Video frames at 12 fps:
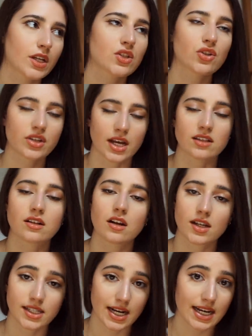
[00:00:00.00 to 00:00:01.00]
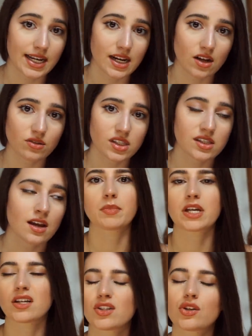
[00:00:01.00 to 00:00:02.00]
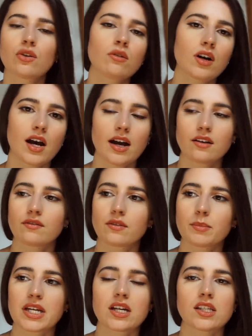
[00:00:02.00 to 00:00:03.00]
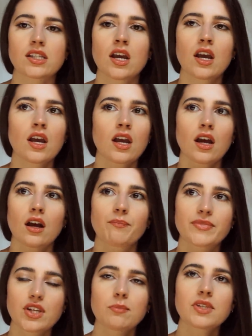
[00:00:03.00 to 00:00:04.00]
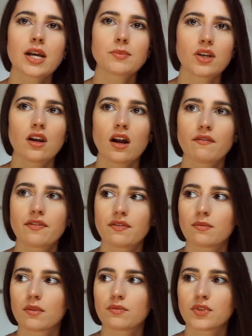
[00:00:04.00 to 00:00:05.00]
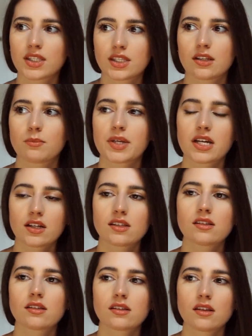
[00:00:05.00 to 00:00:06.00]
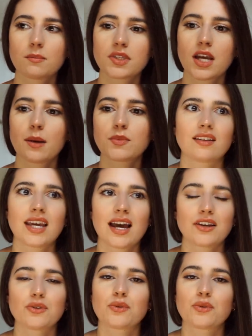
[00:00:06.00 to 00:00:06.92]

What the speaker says: So yes, closet cleanouts, because you don't because sometimes a lot of because sometimes, yeah,